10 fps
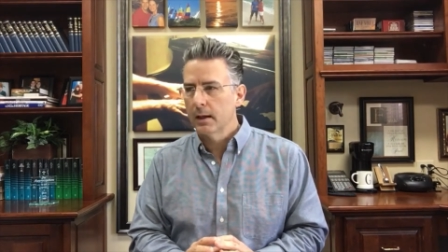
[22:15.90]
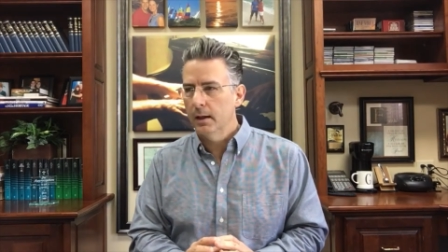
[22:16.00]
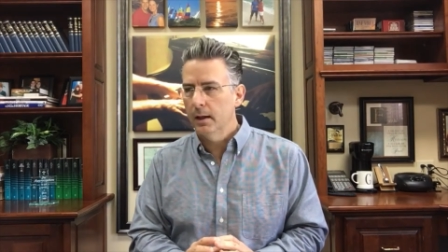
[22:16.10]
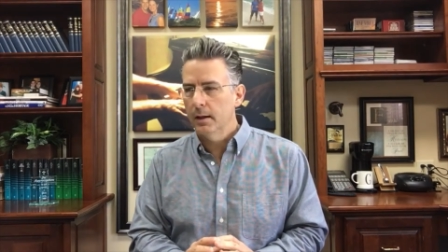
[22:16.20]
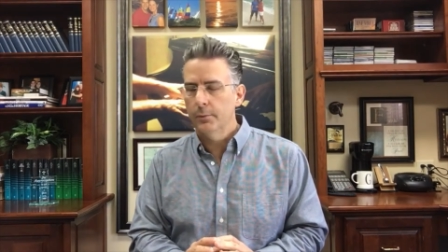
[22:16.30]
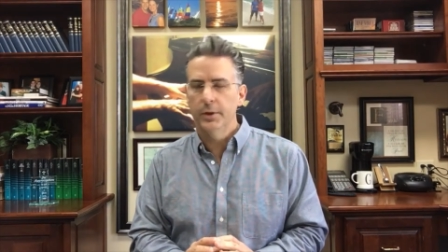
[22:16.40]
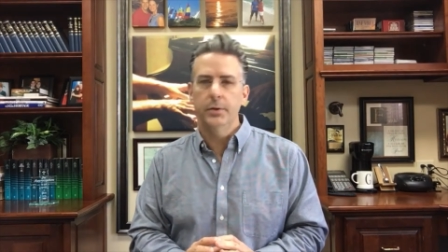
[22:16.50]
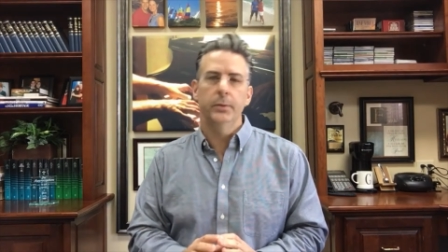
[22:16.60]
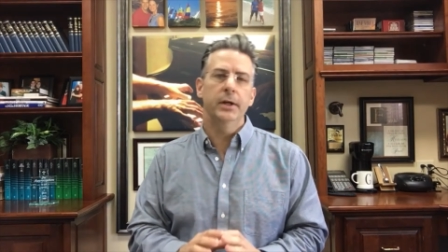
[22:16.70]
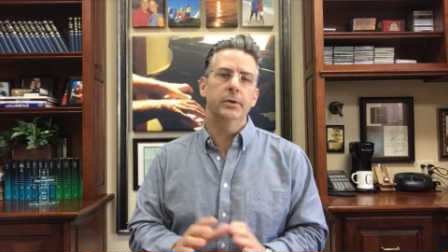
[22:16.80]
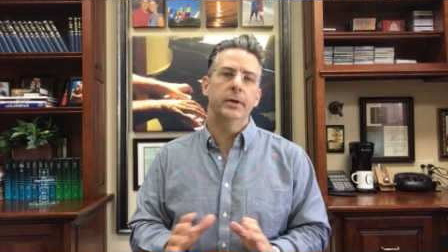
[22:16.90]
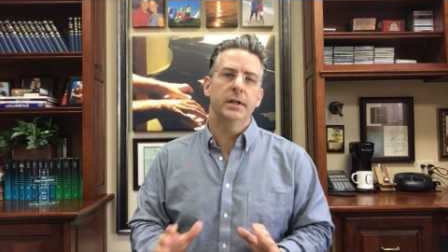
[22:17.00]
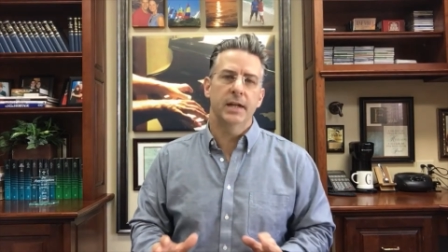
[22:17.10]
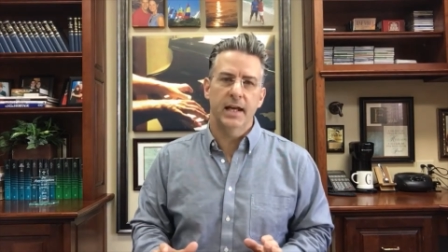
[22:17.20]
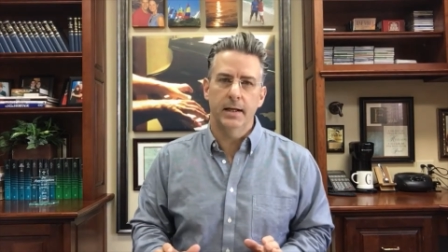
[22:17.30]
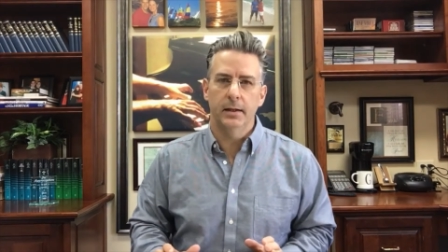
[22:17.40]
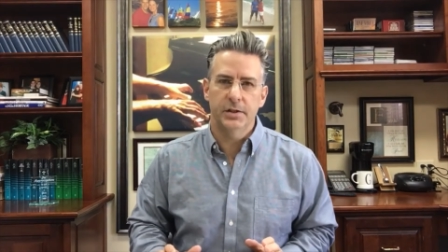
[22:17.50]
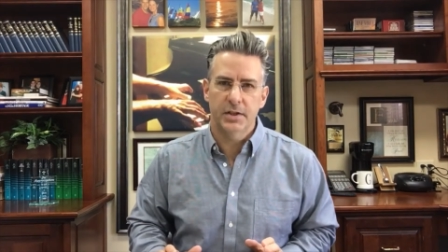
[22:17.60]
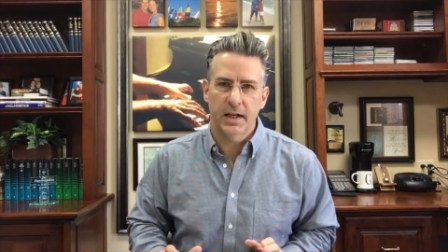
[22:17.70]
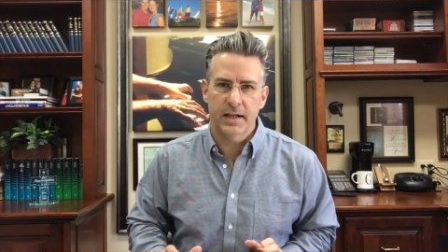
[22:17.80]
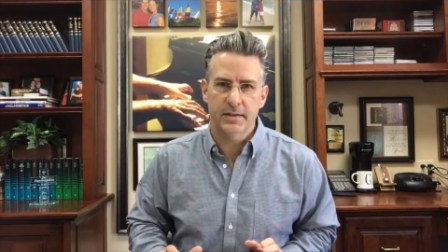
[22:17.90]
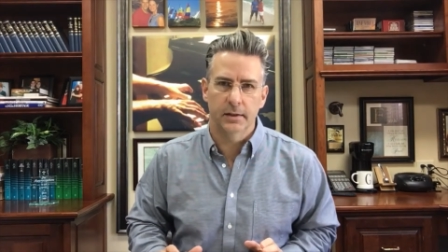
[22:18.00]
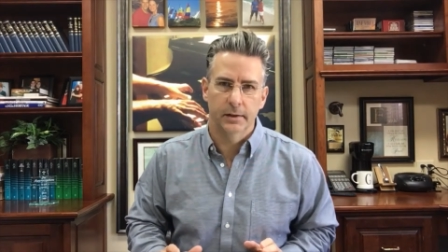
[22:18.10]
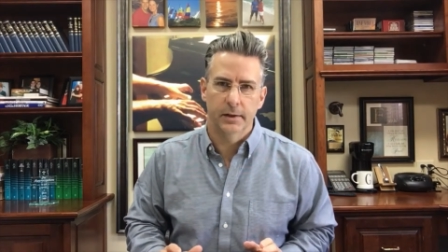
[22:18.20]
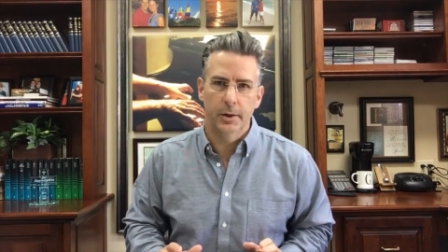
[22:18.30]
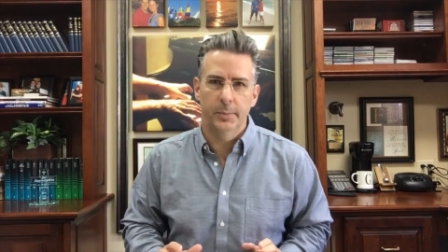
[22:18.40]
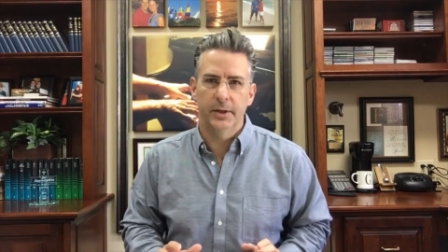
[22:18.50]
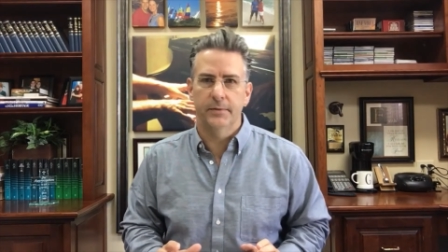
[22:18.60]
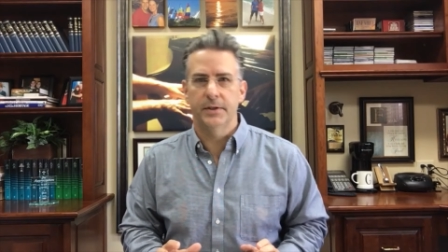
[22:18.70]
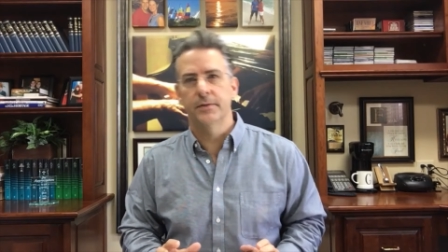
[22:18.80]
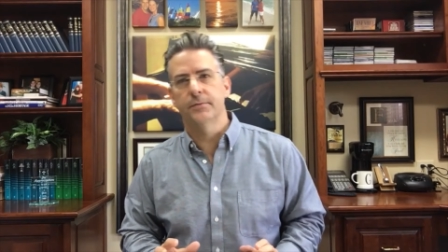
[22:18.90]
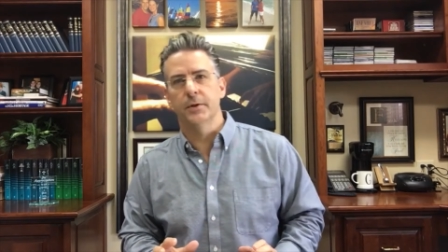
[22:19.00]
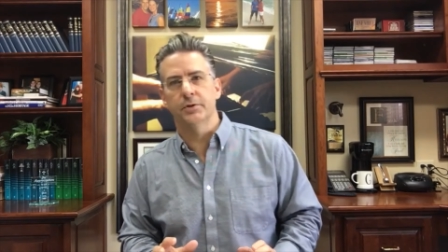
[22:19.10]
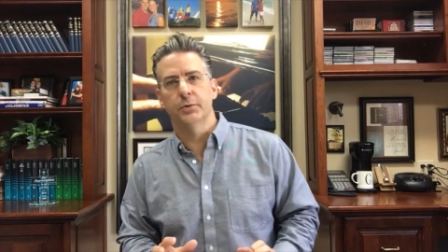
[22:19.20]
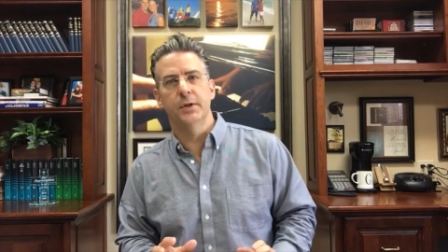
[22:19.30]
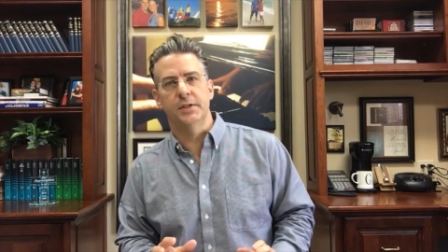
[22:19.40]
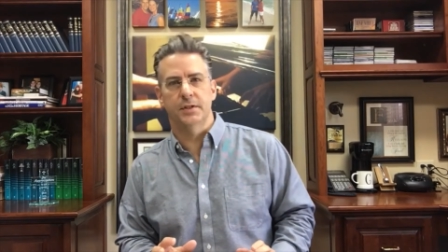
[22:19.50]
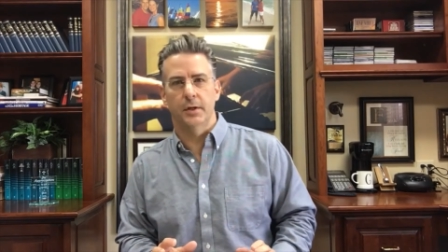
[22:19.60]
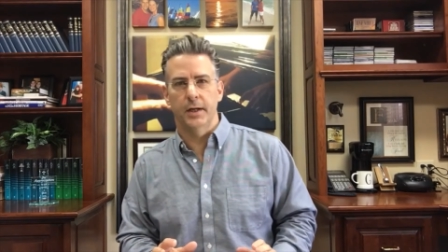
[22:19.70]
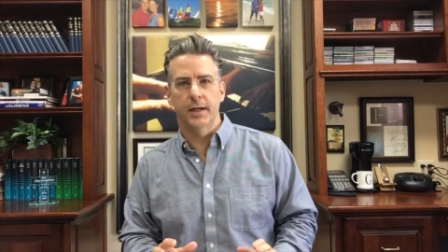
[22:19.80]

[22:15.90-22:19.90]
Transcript: uh, when you render it into English, it has a little bit of a different twist on it.